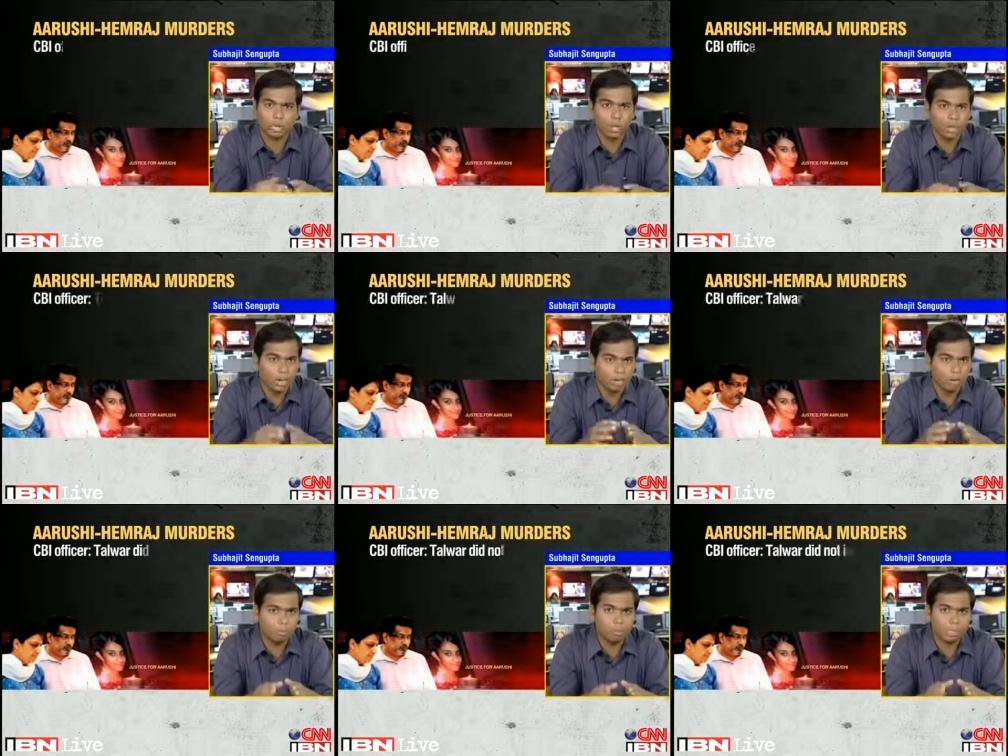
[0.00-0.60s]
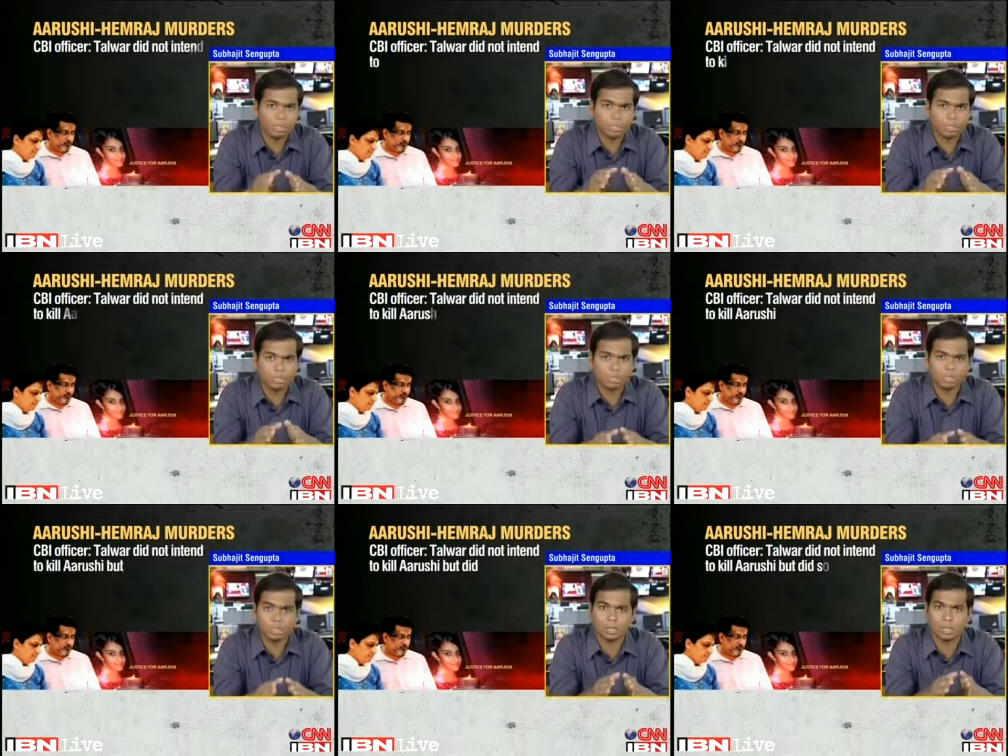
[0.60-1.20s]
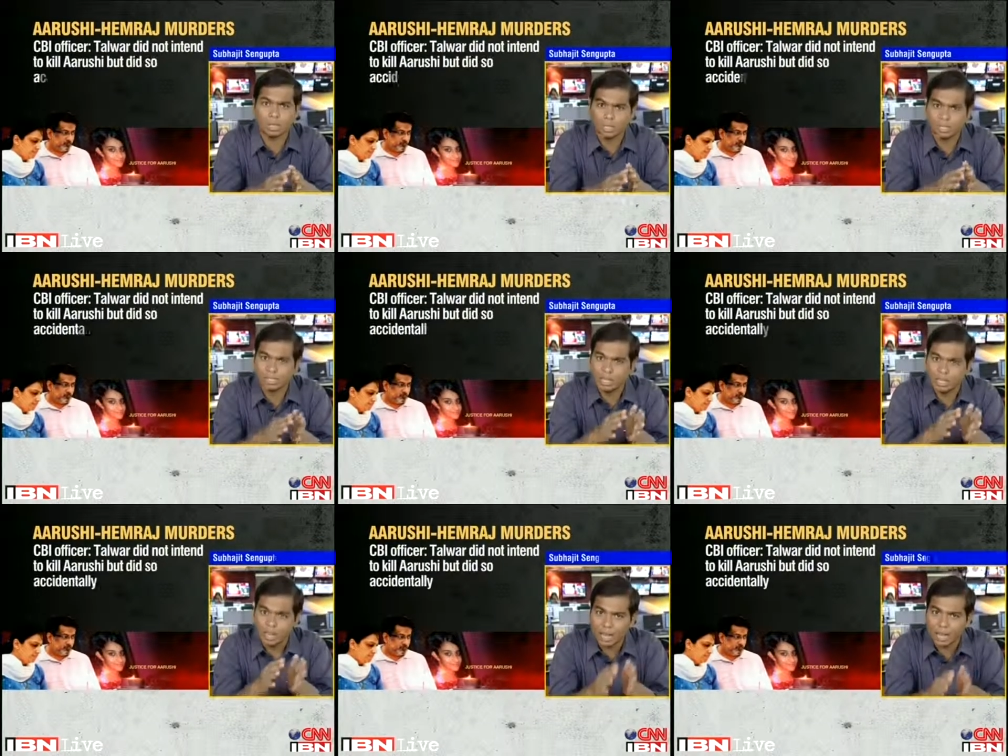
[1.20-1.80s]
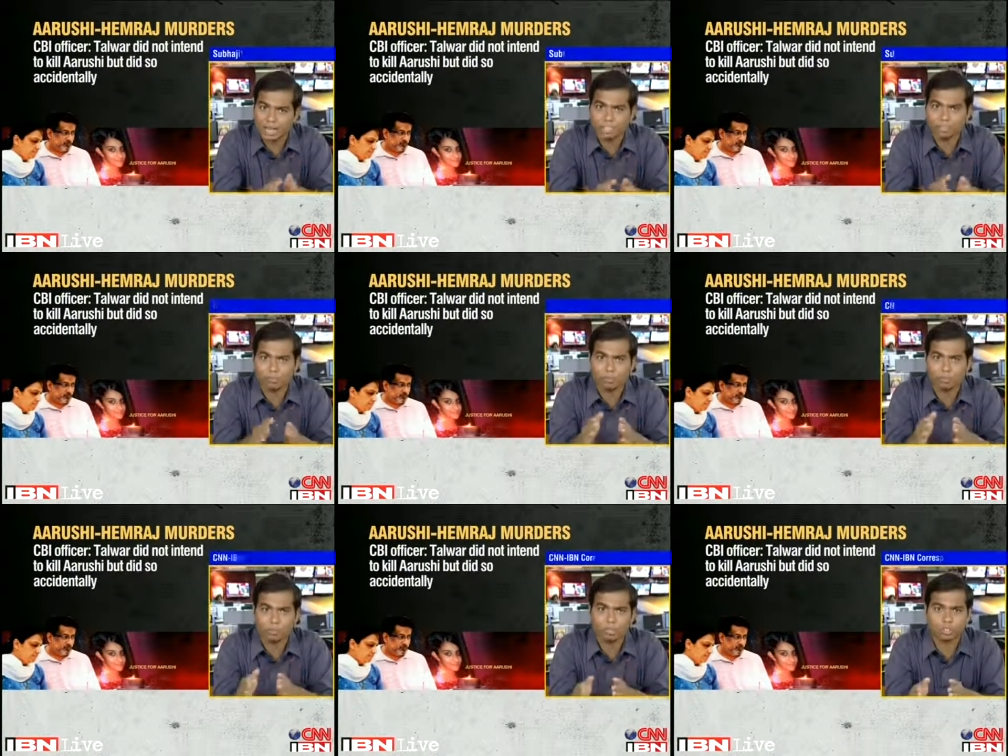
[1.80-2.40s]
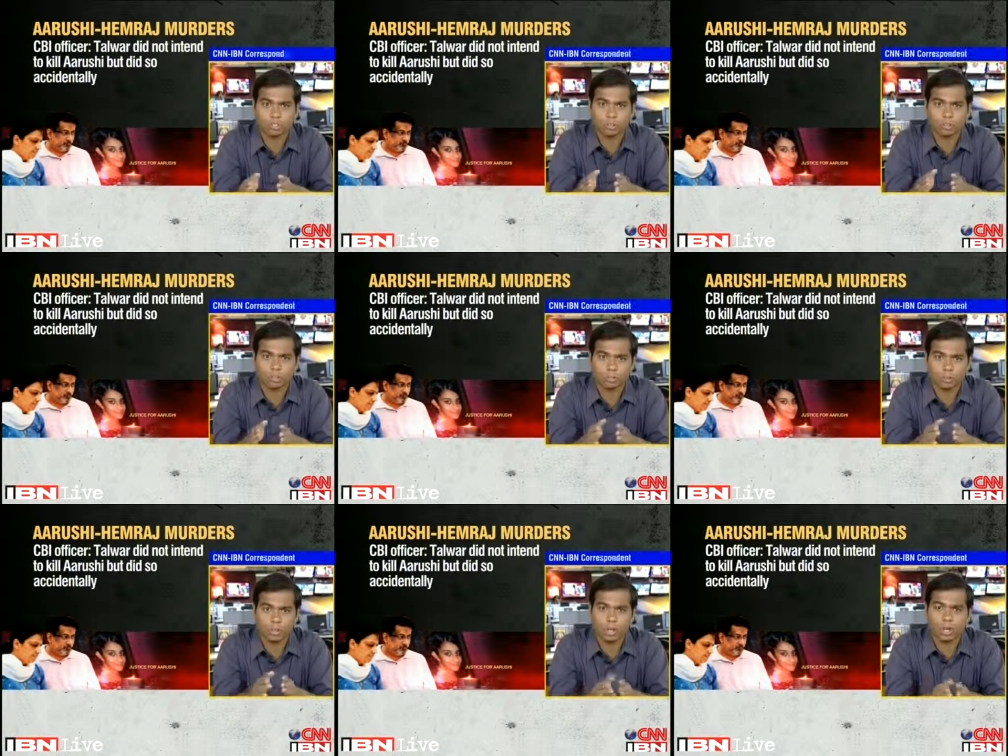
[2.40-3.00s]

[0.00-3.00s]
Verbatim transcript: Remember this is the he's the last of the prosecution trial.